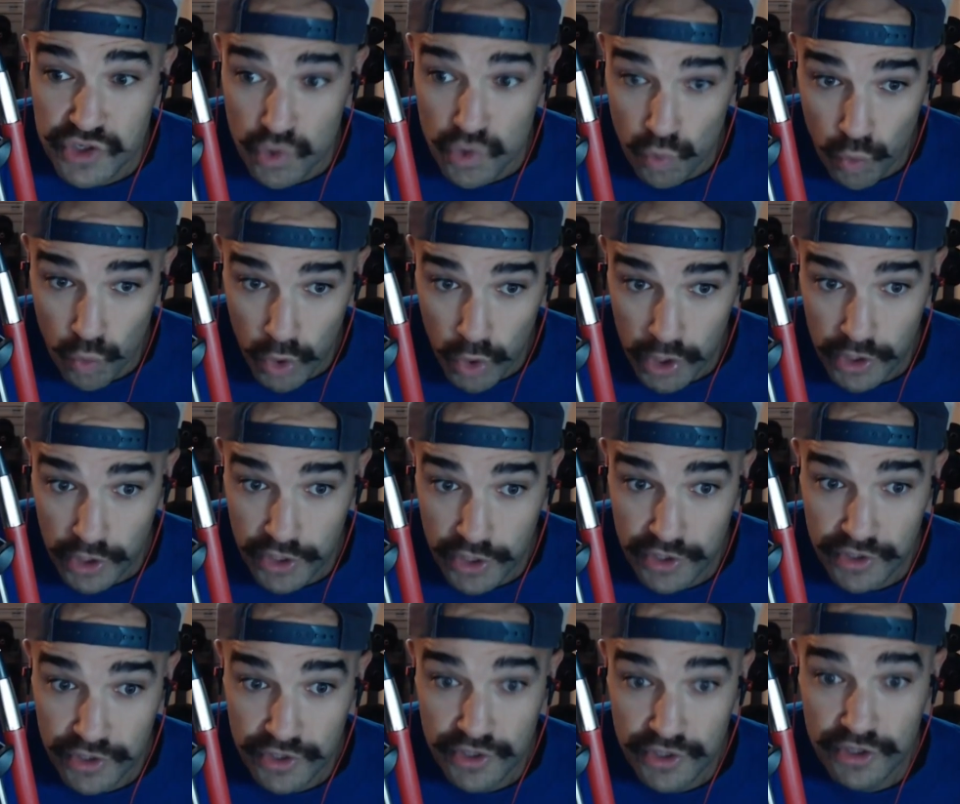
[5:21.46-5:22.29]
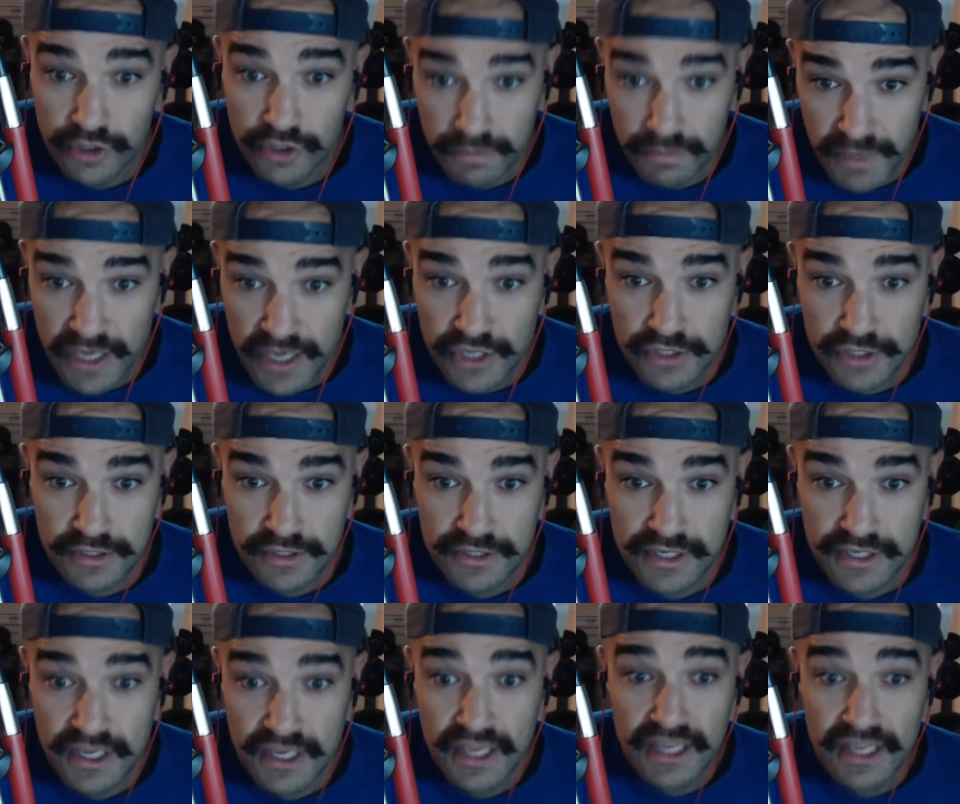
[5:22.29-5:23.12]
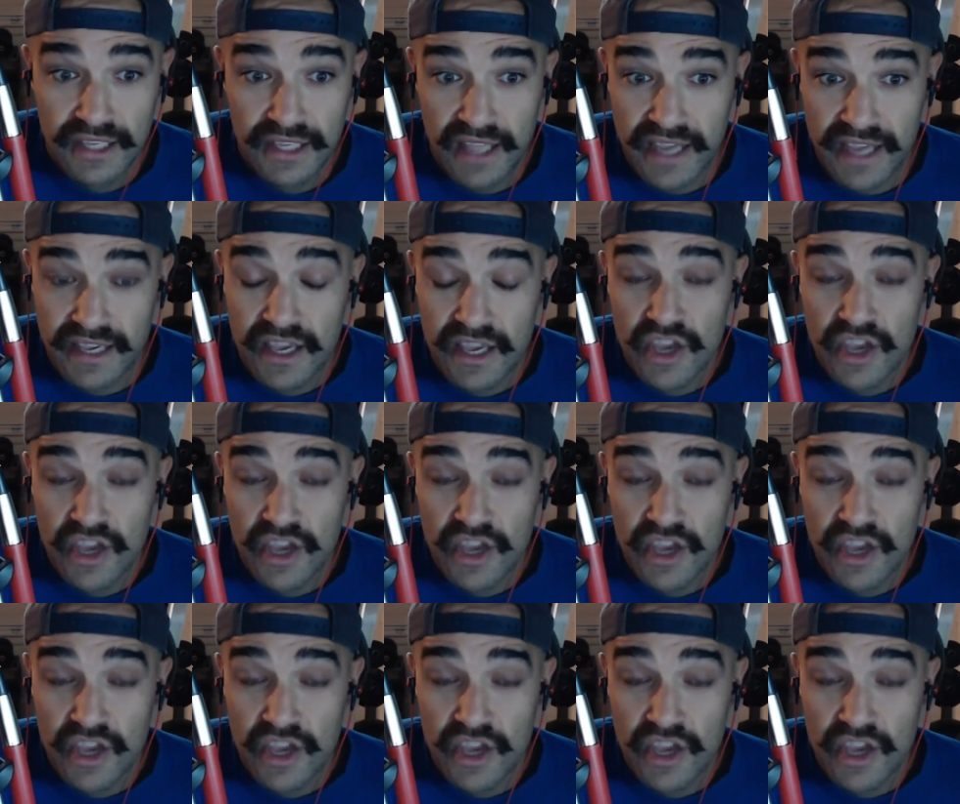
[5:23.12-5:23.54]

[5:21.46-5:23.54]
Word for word: to work the patients. Like